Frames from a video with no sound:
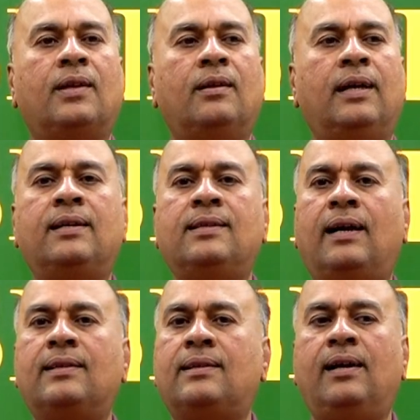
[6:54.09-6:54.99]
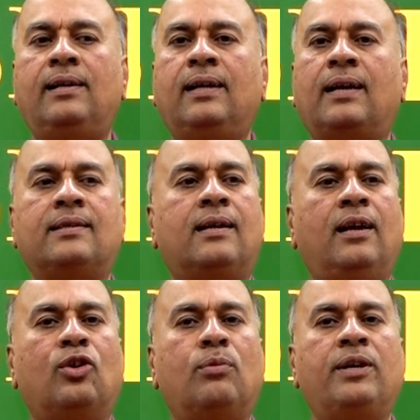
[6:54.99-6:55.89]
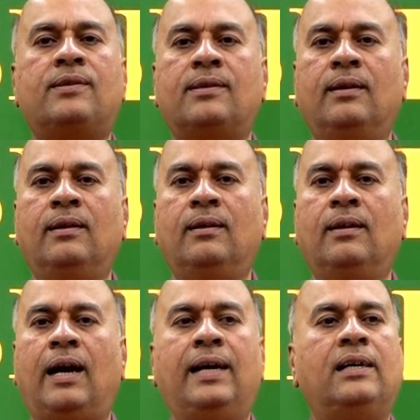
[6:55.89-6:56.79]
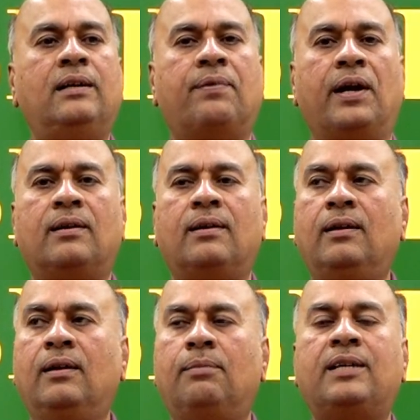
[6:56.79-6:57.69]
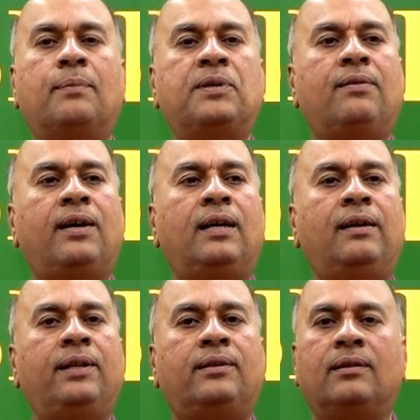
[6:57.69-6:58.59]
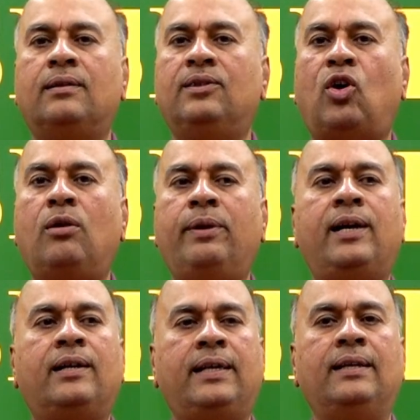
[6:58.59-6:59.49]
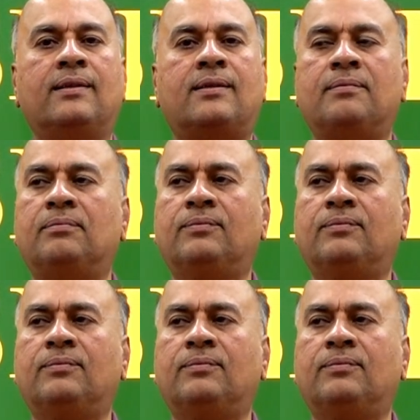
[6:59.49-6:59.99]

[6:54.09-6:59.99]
That is the understanding the classical economics identified. But subsequently with John Maynard Keynes,